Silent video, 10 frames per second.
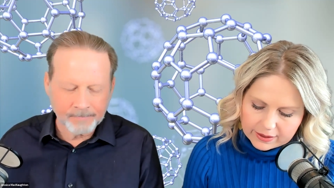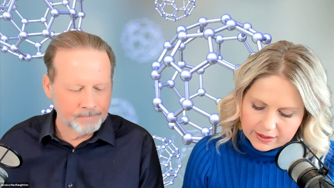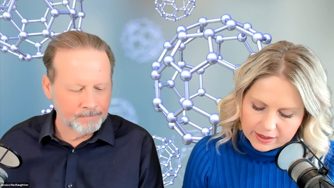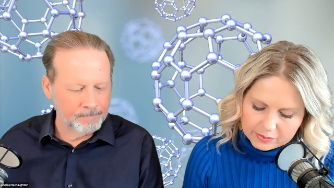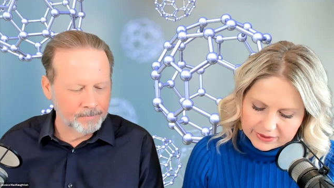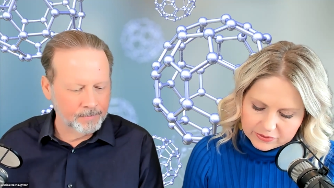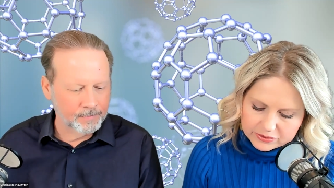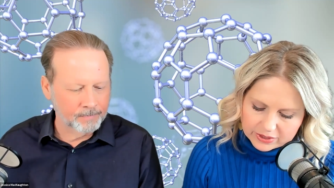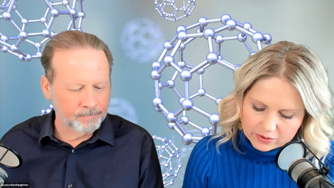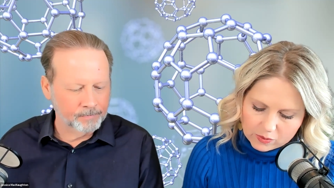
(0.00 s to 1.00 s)
Speaker 1: Uh, I believe it
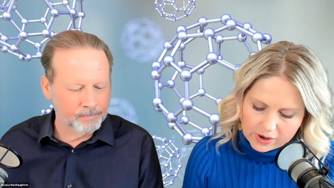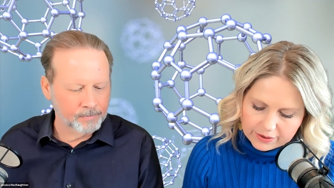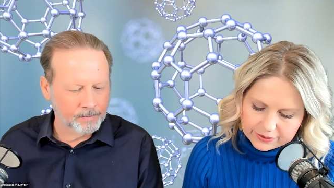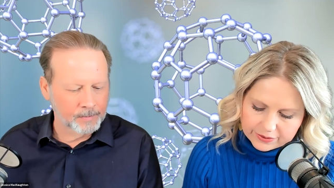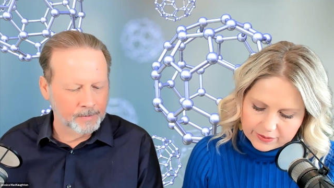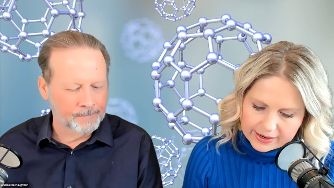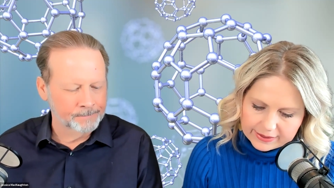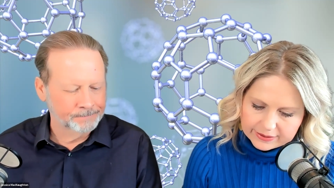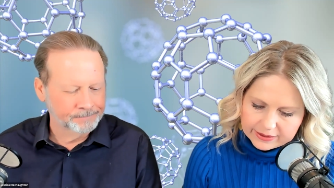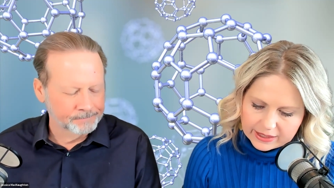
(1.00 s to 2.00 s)
was on Oahu
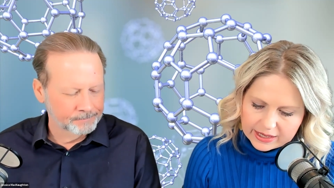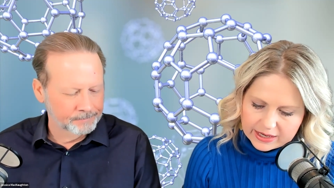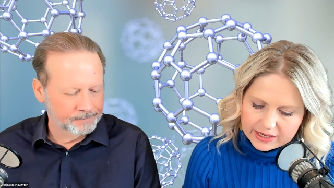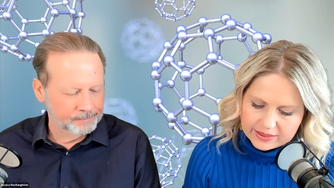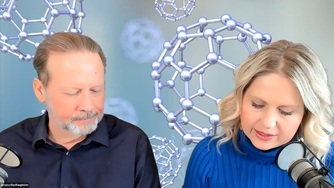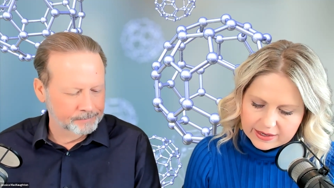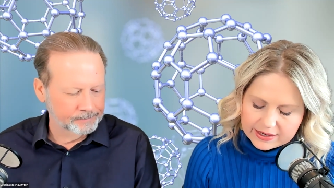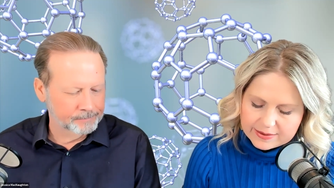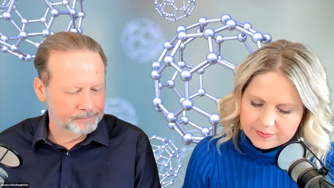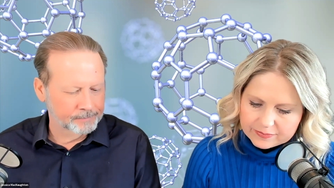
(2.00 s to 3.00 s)
Island, and they
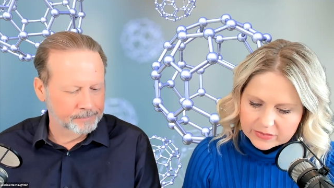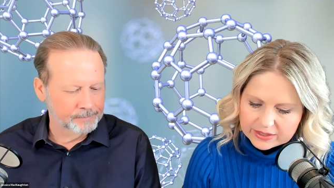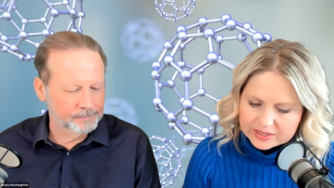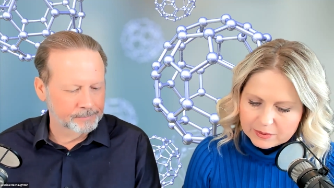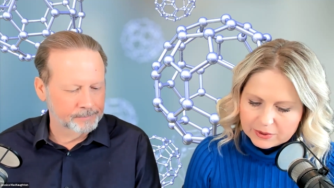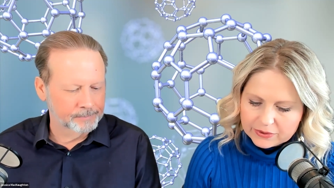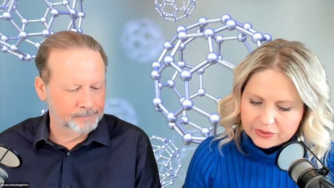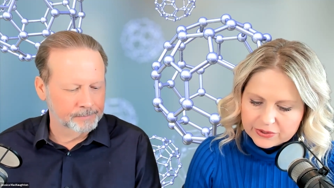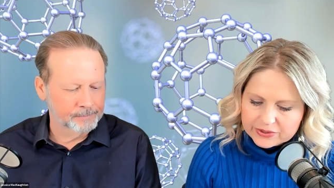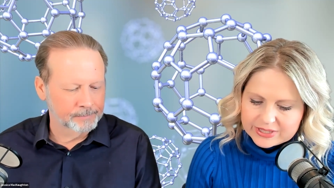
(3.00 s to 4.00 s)
um, they spilled
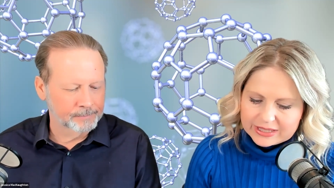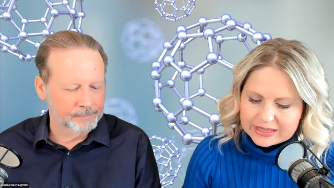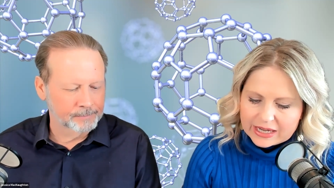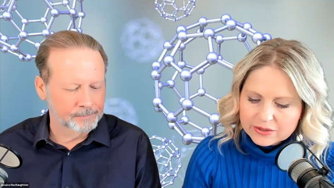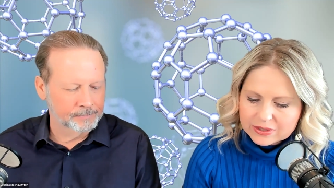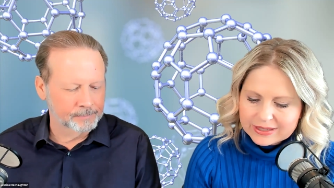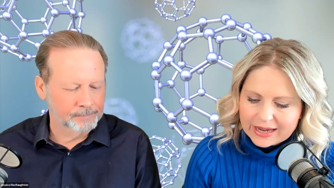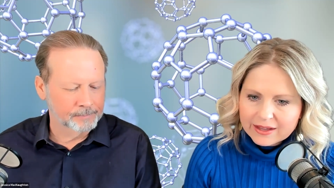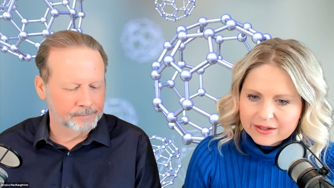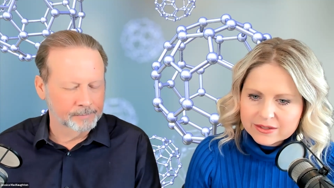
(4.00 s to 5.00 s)
thirteen thousand
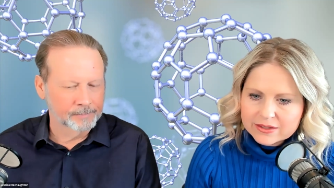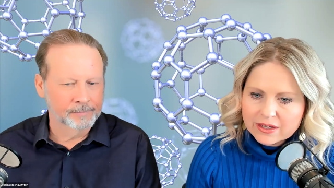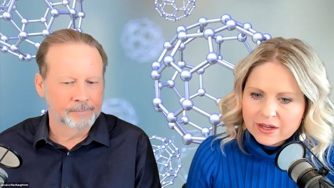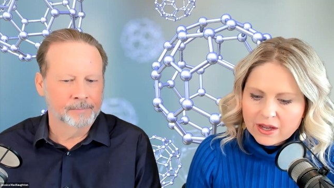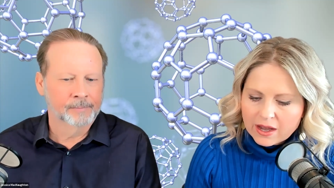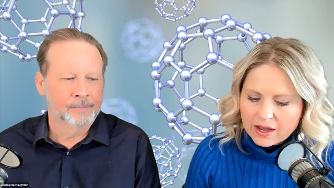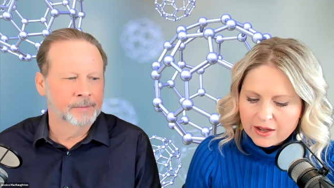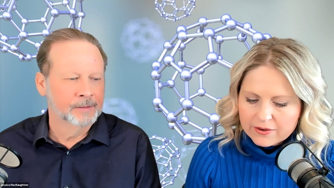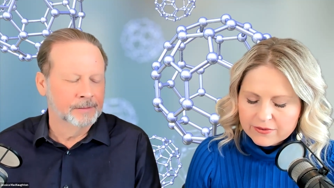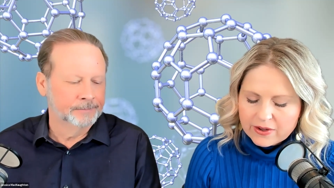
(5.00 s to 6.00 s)
gallons
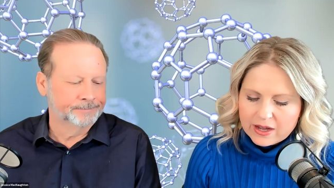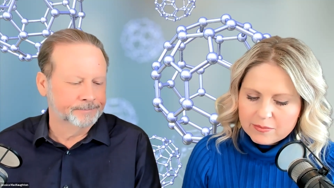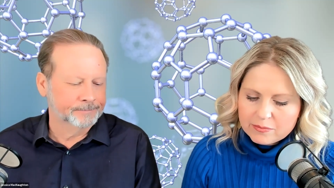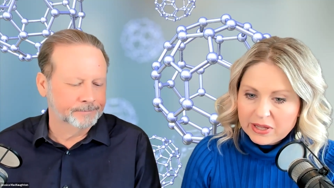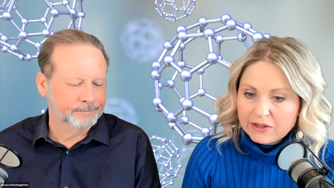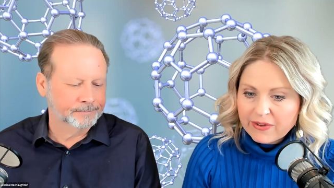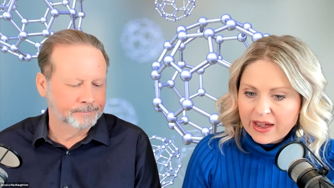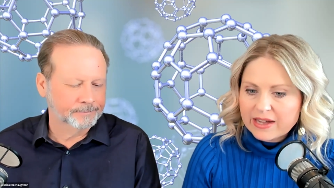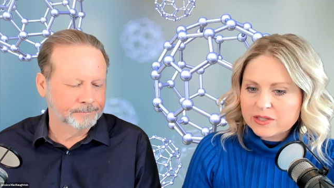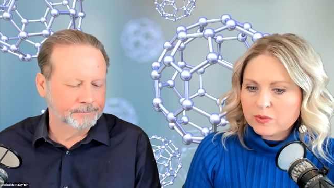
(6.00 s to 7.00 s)
of um,
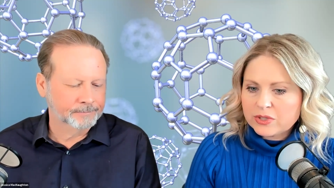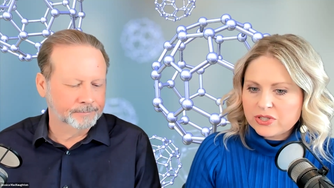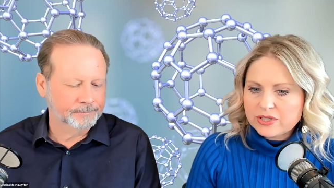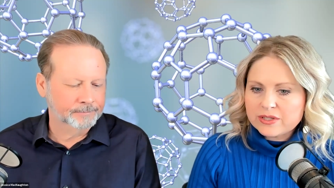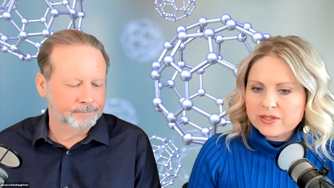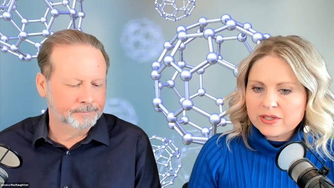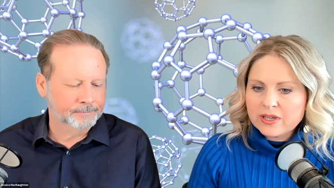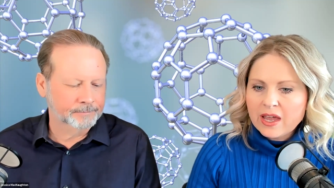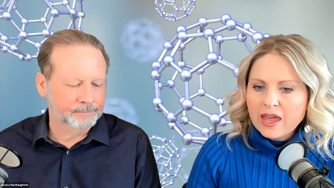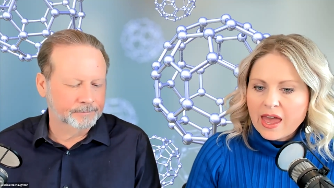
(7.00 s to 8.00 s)
PFAS, which is
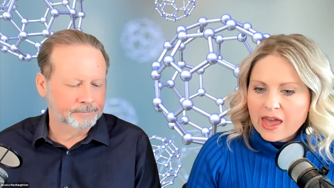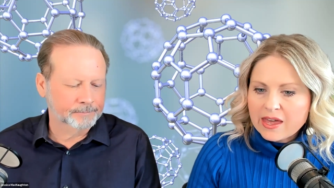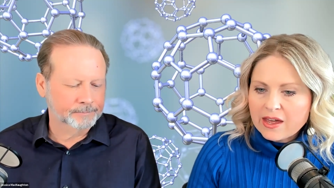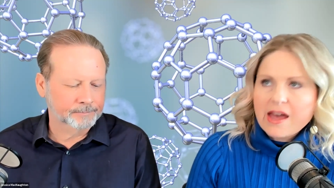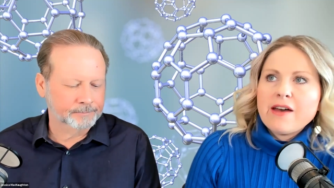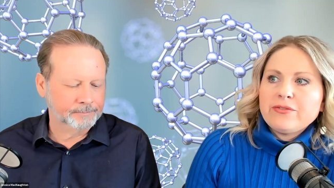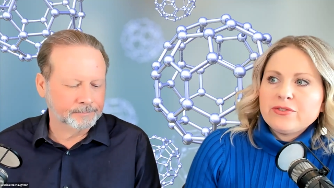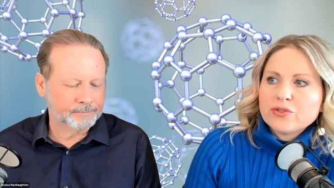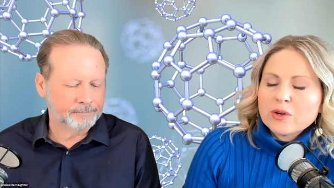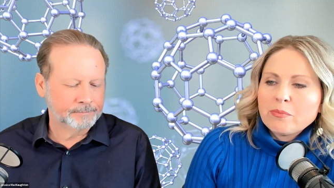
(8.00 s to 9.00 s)

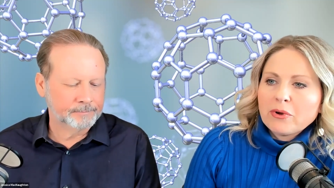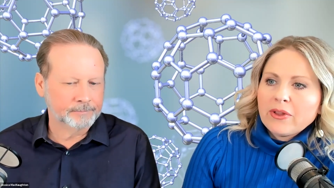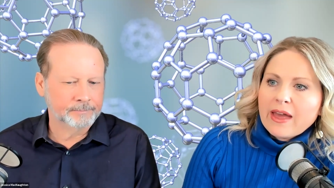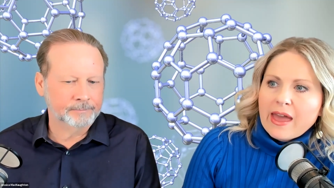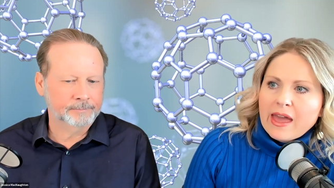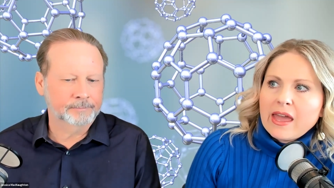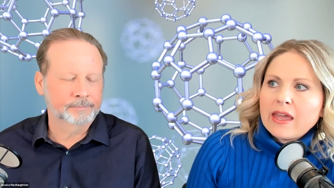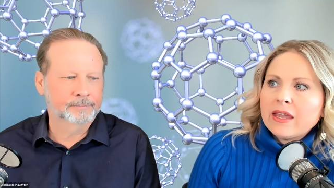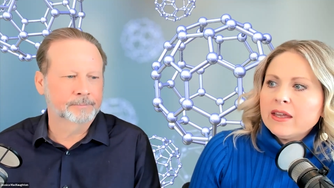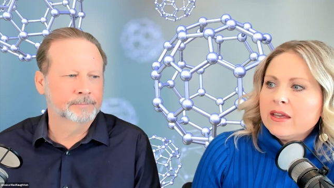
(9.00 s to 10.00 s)
F triple
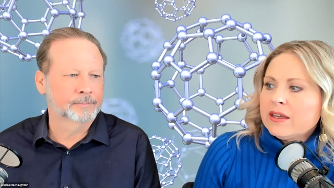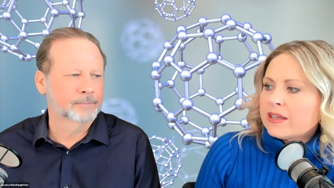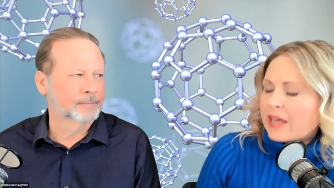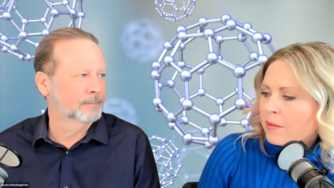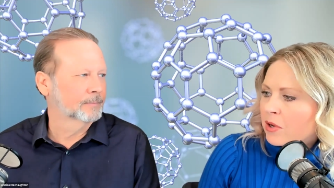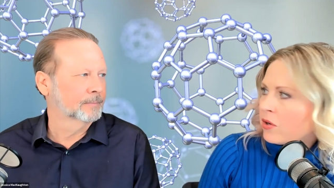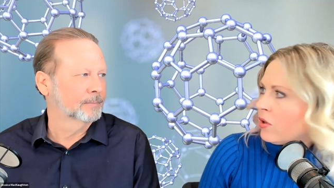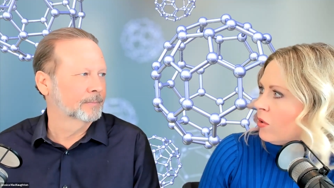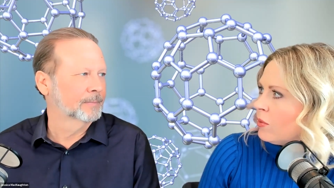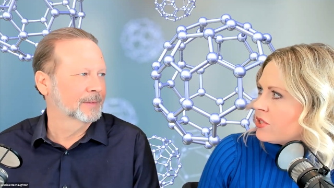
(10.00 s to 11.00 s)
A
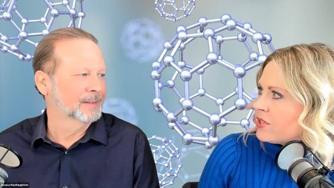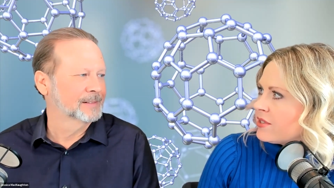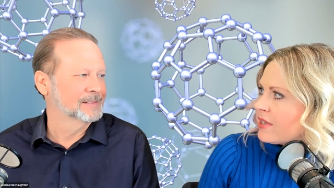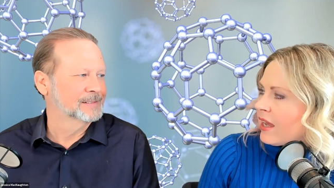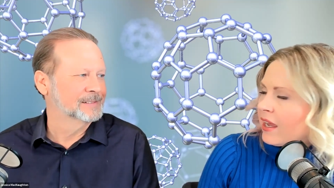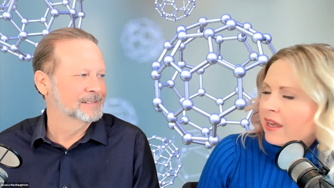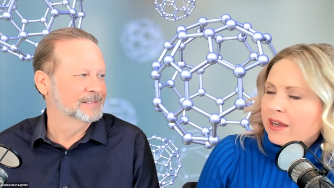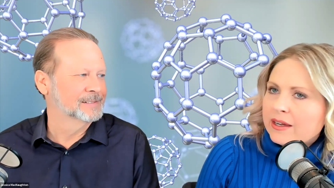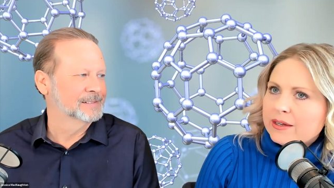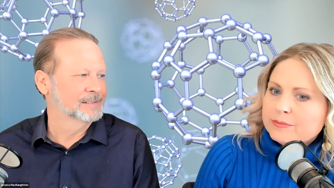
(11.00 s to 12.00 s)
chemical, which is a
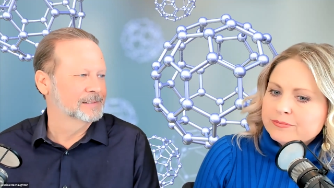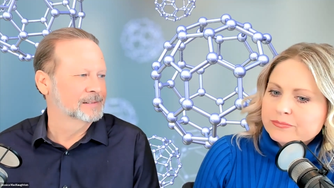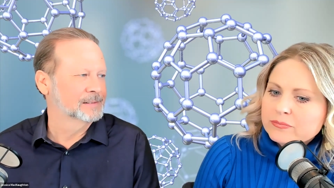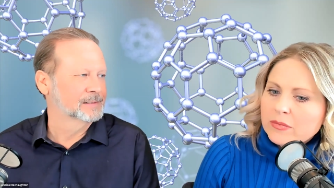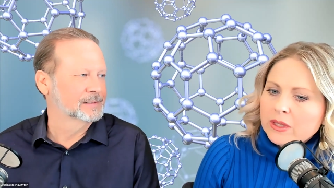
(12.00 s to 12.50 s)
um,